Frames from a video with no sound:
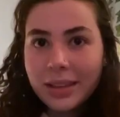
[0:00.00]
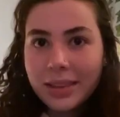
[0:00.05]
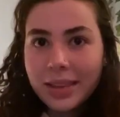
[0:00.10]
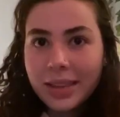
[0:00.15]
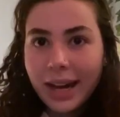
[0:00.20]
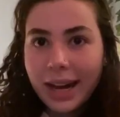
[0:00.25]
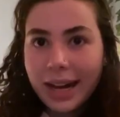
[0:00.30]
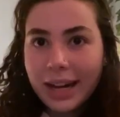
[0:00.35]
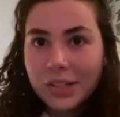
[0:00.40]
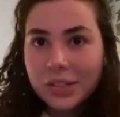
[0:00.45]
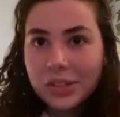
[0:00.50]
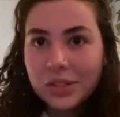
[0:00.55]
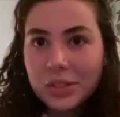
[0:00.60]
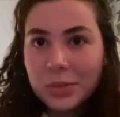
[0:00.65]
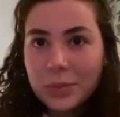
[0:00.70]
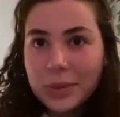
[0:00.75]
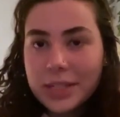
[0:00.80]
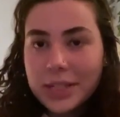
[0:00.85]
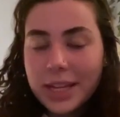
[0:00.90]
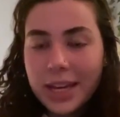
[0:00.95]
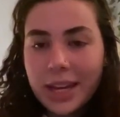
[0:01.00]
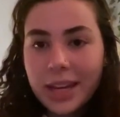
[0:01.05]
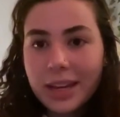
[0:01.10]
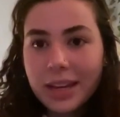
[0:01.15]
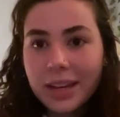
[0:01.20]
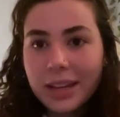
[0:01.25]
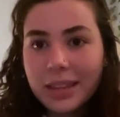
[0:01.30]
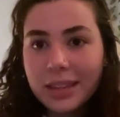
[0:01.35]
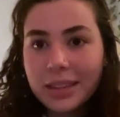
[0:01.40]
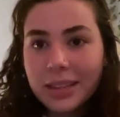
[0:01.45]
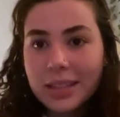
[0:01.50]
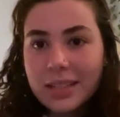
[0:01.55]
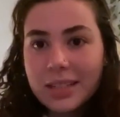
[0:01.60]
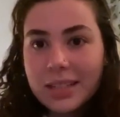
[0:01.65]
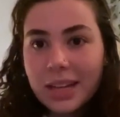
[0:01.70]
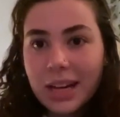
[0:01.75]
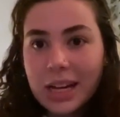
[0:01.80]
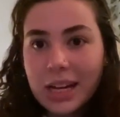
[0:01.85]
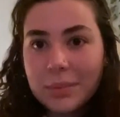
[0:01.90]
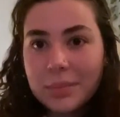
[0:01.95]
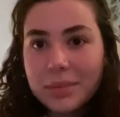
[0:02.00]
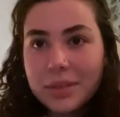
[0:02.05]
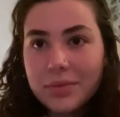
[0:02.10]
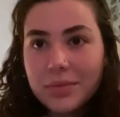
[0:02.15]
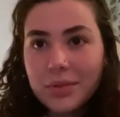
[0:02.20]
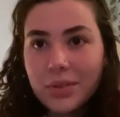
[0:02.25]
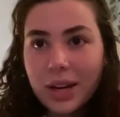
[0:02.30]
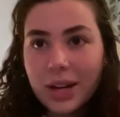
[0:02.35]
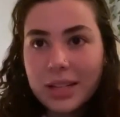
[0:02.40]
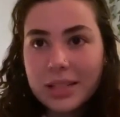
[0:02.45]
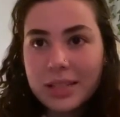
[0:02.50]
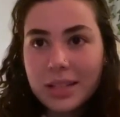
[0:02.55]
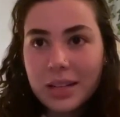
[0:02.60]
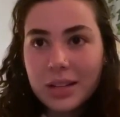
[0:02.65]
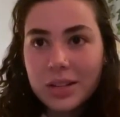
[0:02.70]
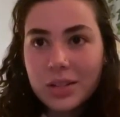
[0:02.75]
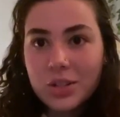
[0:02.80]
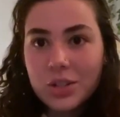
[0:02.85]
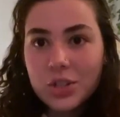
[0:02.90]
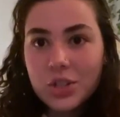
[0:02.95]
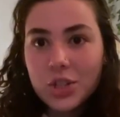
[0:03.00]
The actions we take in these times of crisis